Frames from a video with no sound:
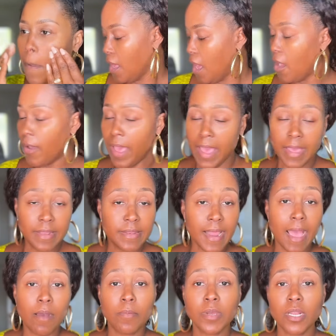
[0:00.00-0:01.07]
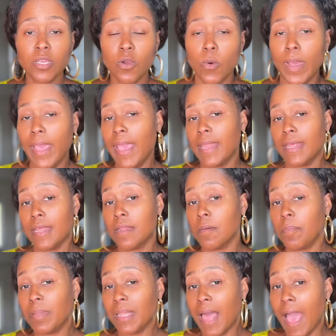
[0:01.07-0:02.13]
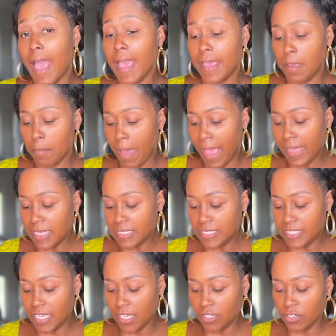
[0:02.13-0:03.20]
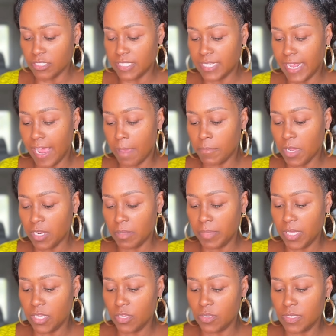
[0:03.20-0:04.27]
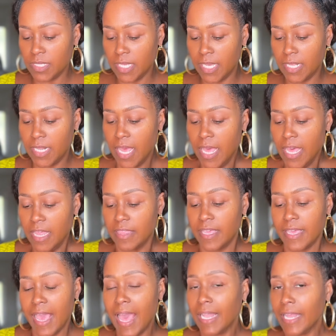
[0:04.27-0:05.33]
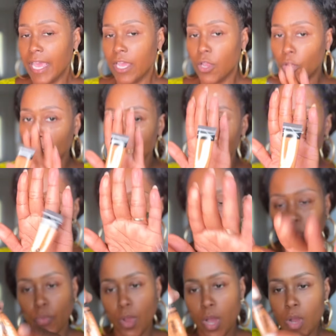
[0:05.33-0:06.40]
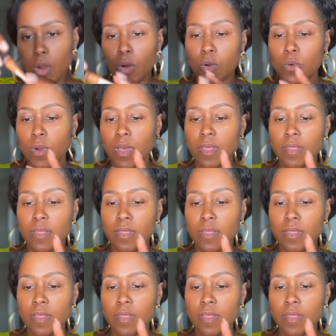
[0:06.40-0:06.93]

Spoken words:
Okay, now I'm going to go ahead and apply my concealer. Today I'm going to be using the LA Girl Pro